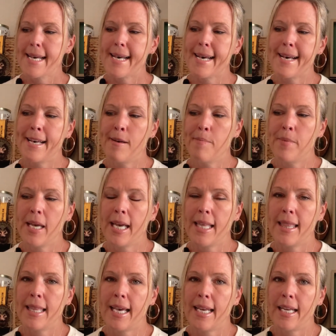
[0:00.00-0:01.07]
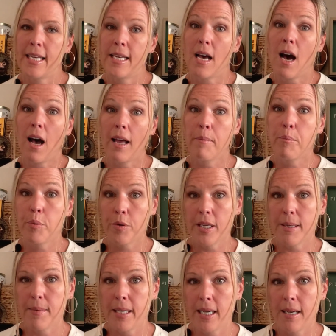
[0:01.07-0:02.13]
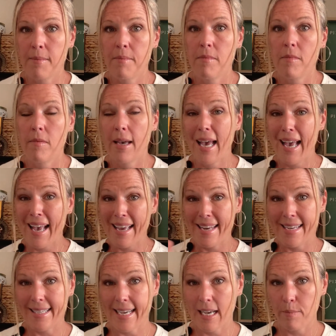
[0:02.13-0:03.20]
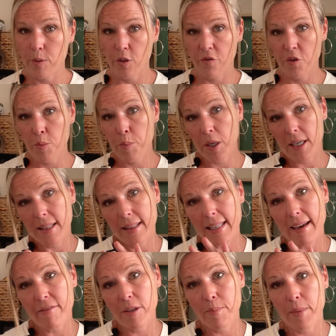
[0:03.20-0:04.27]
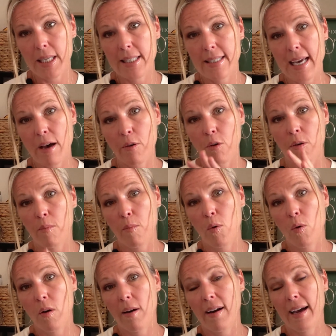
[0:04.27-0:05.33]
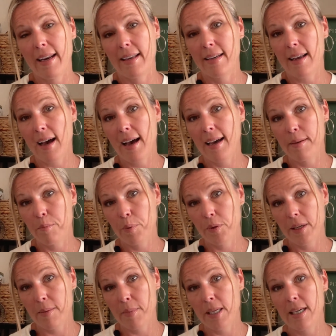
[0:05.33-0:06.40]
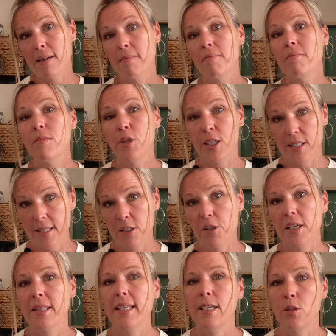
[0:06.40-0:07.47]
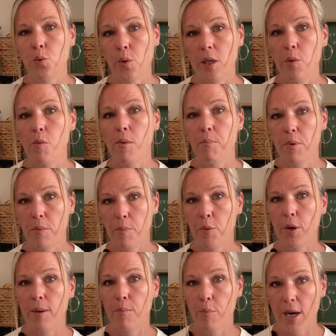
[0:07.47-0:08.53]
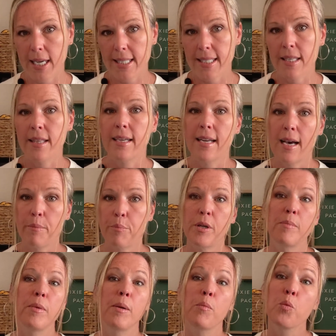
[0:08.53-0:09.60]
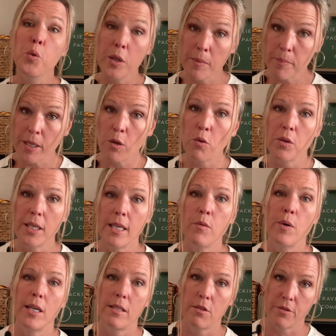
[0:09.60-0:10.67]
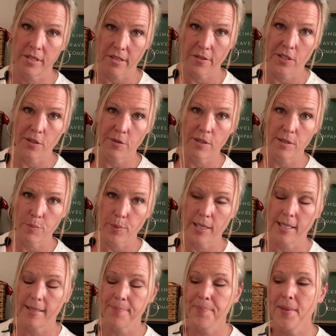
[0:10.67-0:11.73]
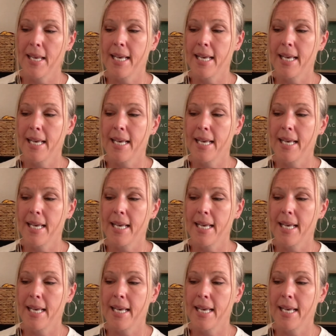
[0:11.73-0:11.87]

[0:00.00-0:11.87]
And then a non-premium anytime. So if you book 11 months out or more at a non-premium, you can still get that 21 per point price. And the non-premium would be Old Key West or Saratoga Springs.